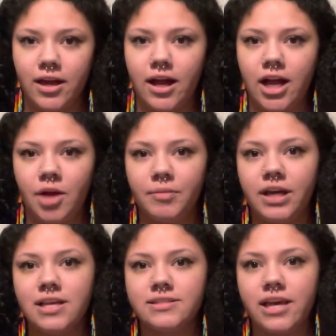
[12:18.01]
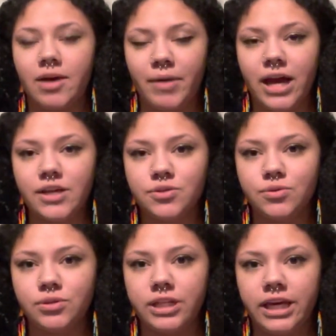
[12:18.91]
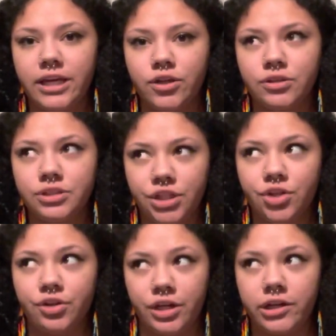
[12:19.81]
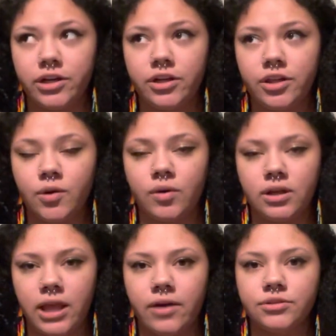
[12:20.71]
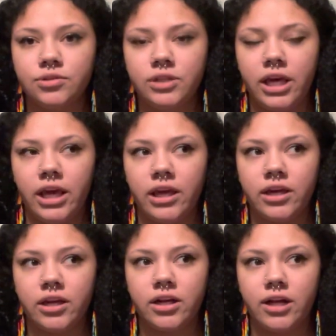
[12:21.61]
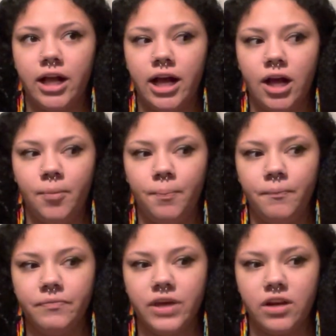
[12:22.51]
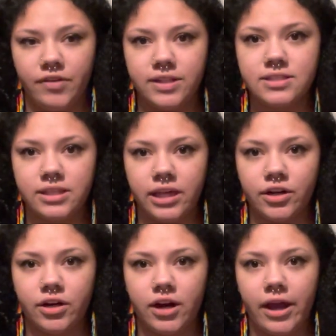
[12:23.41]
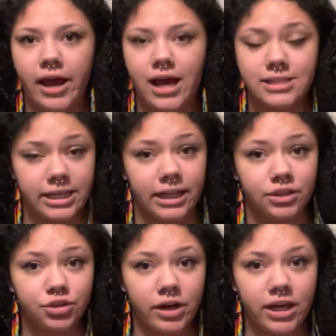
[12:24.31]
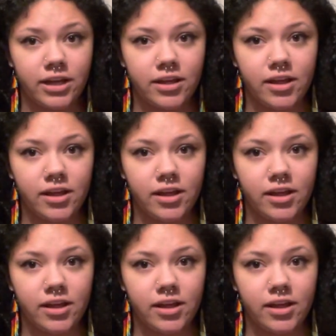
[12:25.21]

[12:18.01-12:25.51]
Because at my high school, in your senior year, you are allowed to take advanced theater as an English credit.